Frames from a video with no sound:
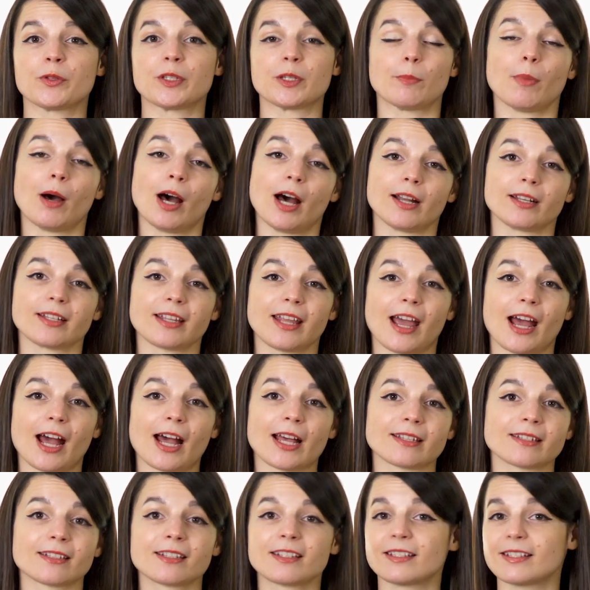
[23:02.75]
a
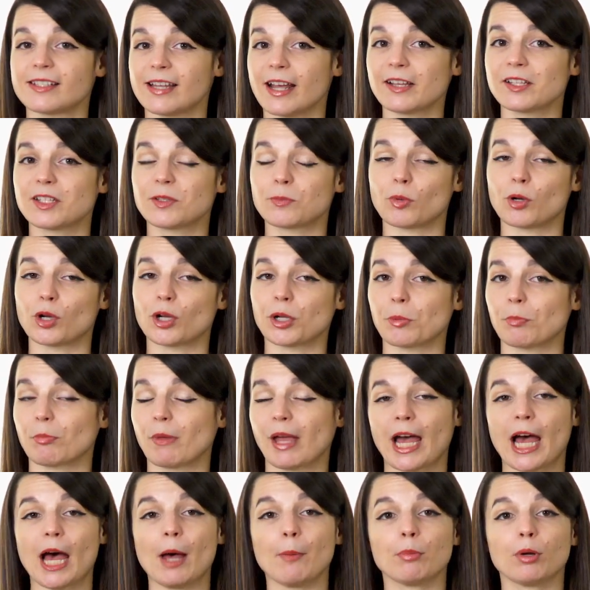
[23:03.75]
podcast, textbook,
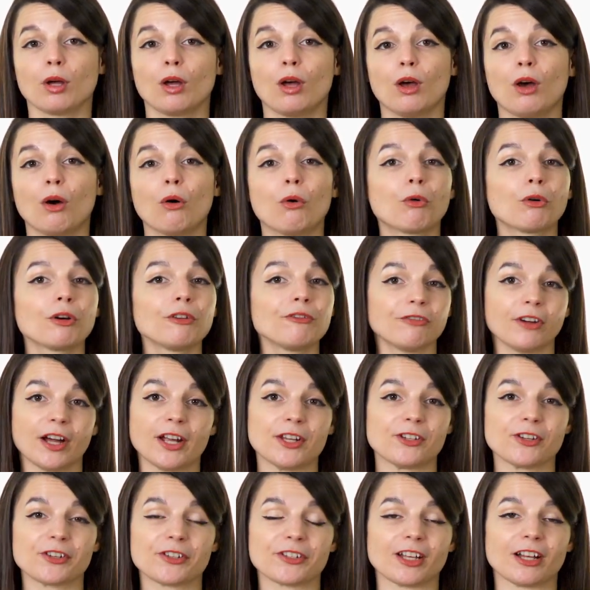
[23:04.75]
app, or find
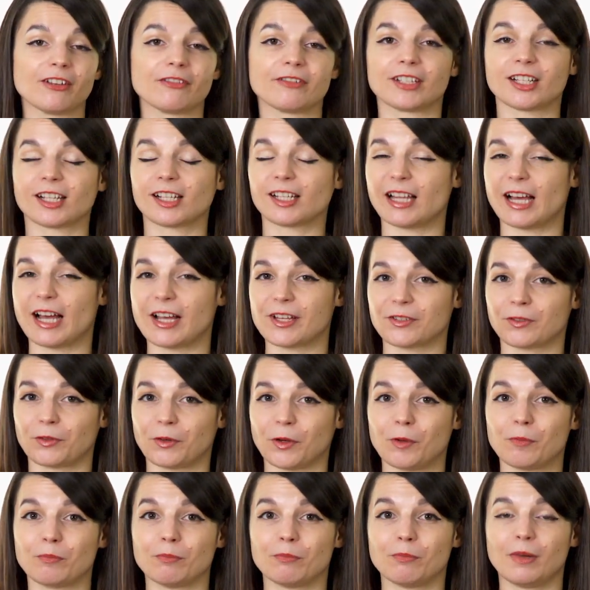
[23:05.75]
yourself in a
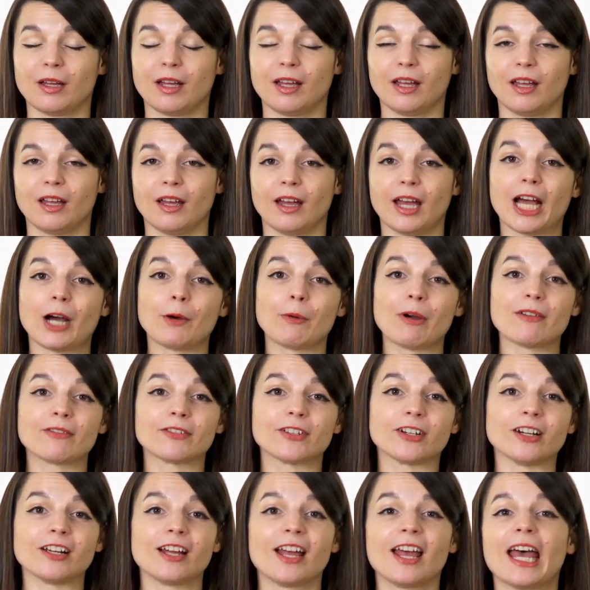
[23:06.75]
classroom.
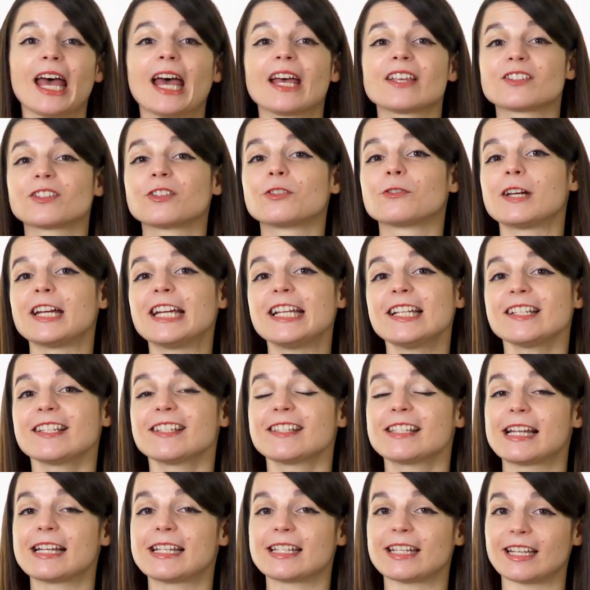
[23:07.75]
However, as great as
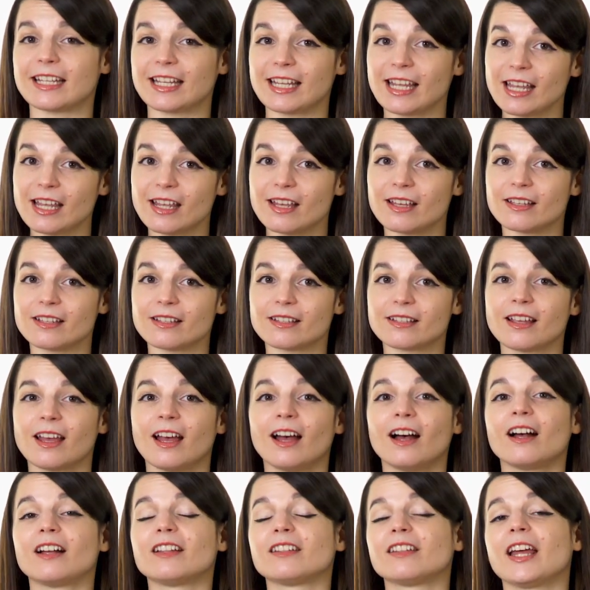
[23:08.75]
studying is,
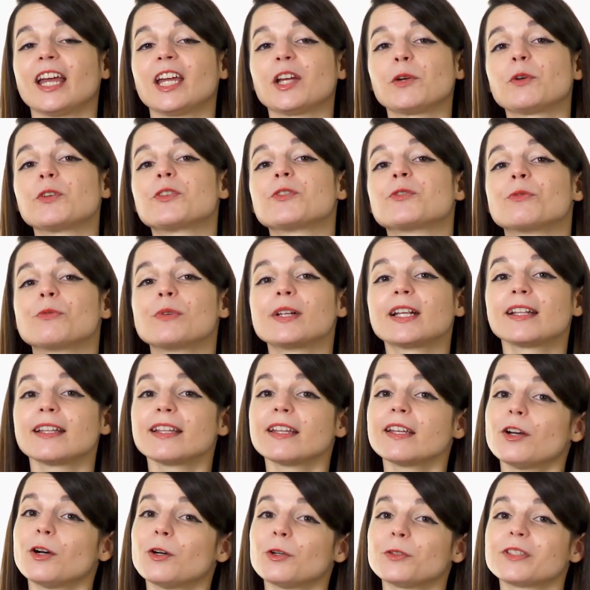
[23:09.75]
a language really
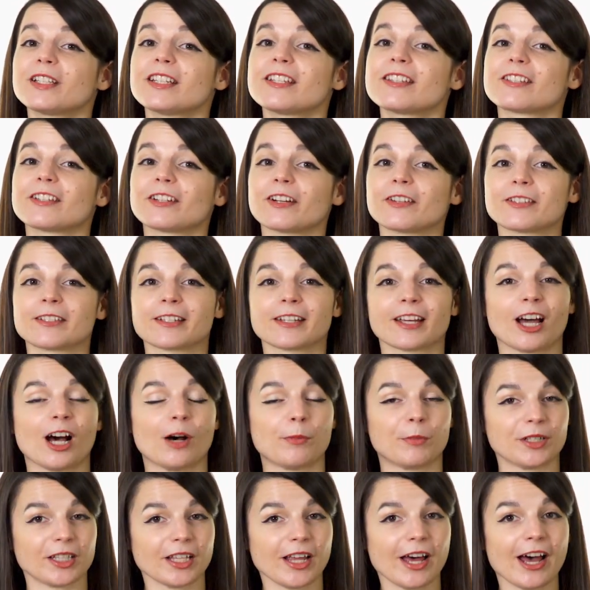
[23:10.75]
only starts to come
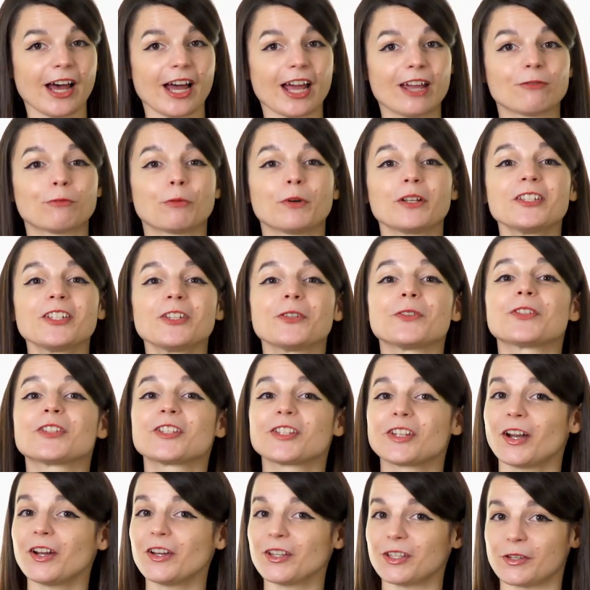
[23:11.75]
alive once you
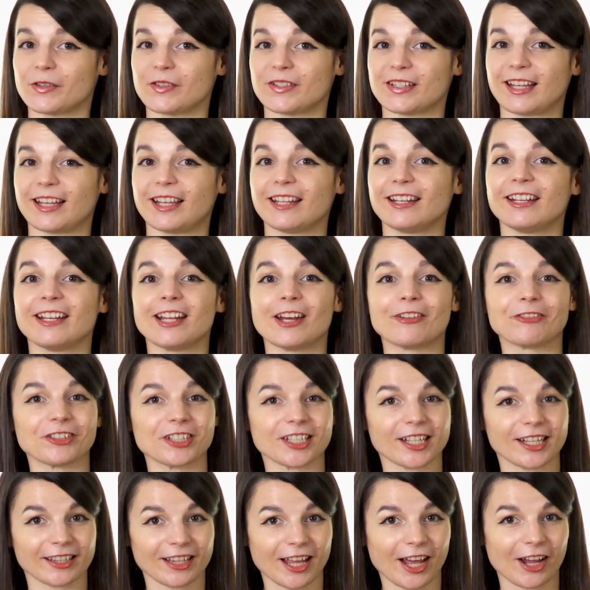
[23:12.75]
start using it in
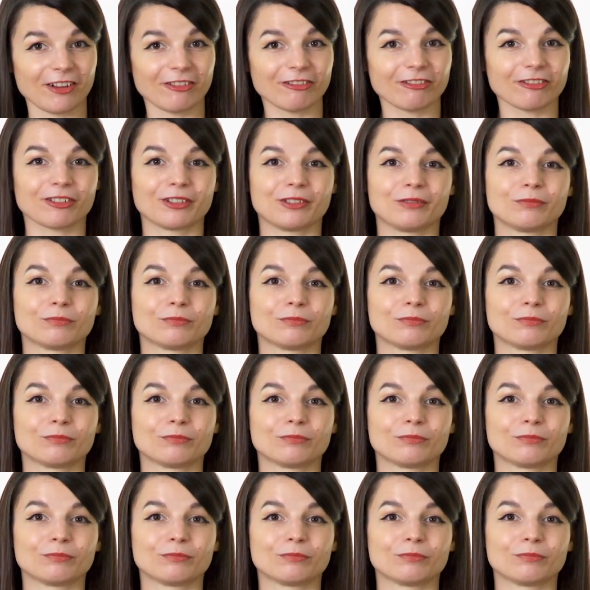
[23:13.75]
everyday life.